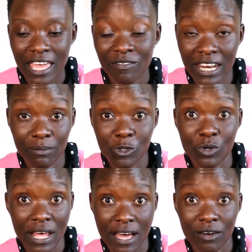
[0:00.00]
even up
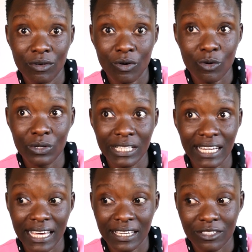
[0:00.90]
to now, only
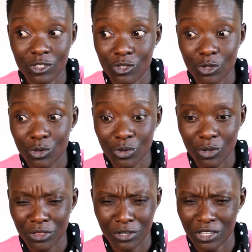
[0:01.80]
like 2
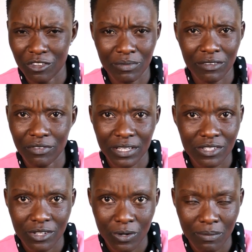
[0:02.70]
or 3 of my
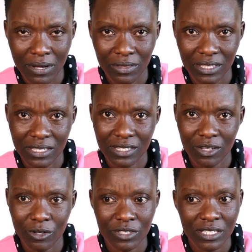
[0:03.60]
friends know about
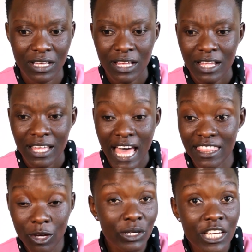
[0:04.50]
this,
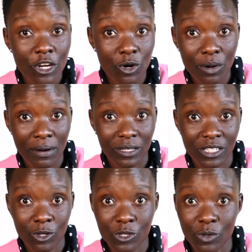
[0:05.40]
and they only know about
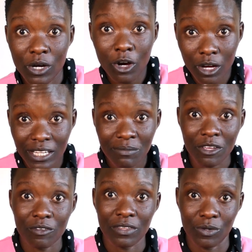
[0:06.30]
it because they were calling
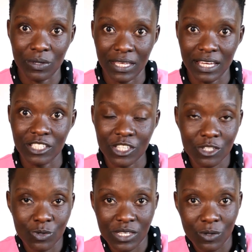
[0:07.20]
me over the weekend
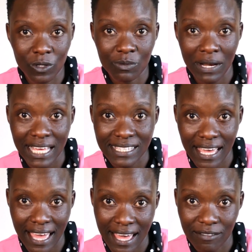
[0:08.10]
just to see what plans
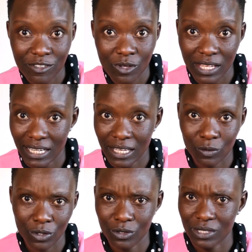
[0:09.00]
I have, so that
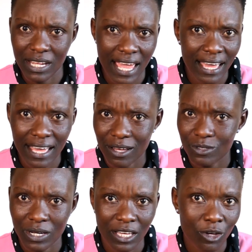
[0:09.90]
like we could hang
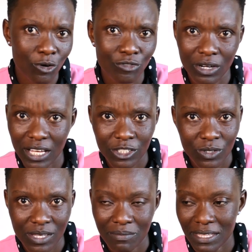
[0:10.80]
out or like go for lunch
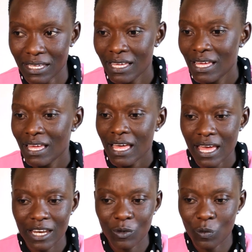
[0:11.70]
or something.
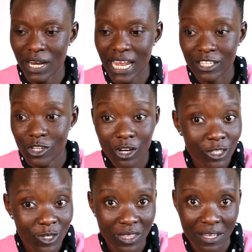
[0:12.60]
And when I'd
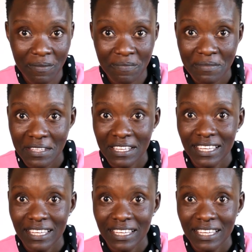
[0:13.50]
talk to them,